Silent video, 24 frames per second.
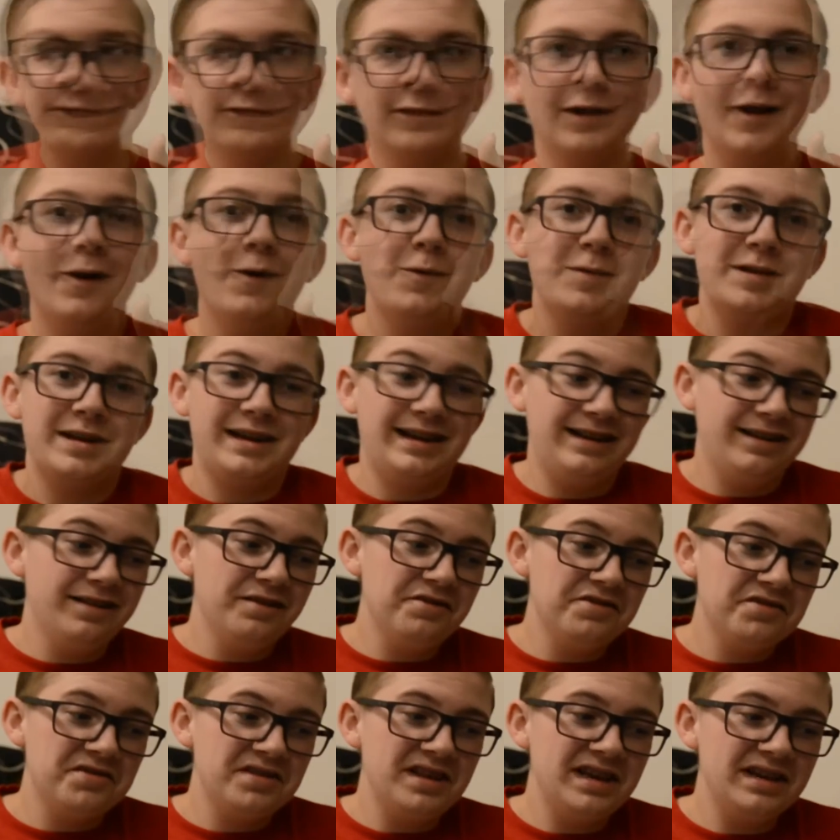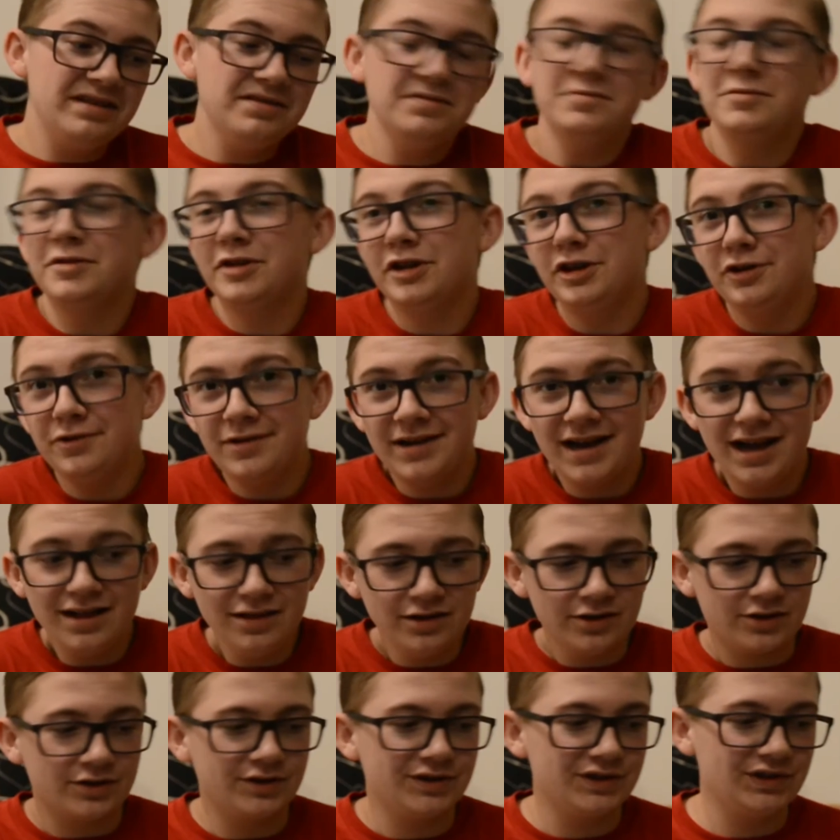Oh, and another thing, the new
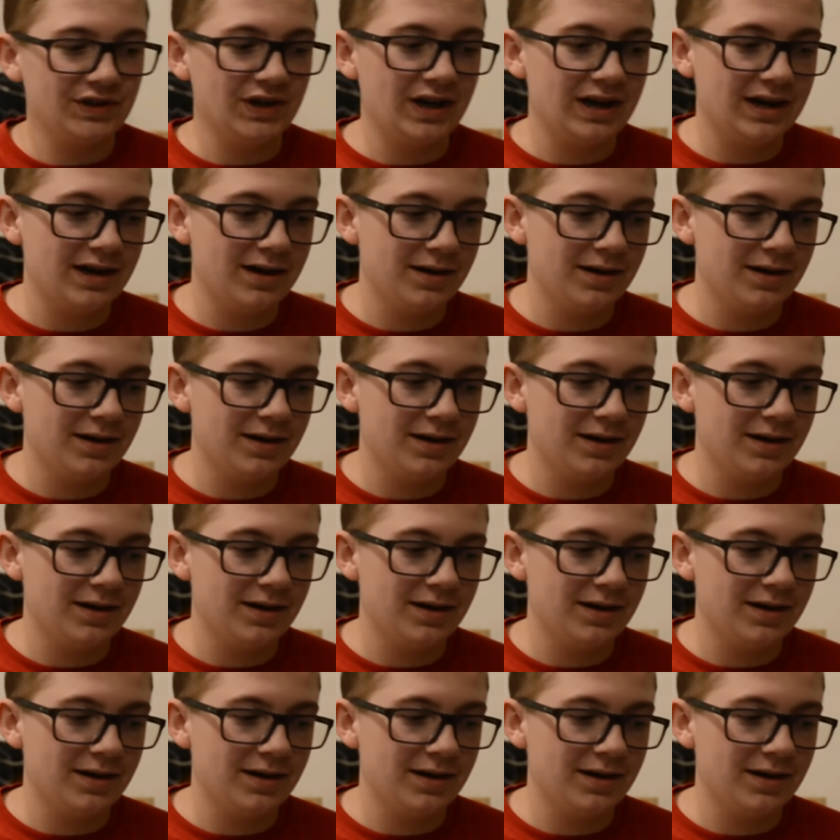colors.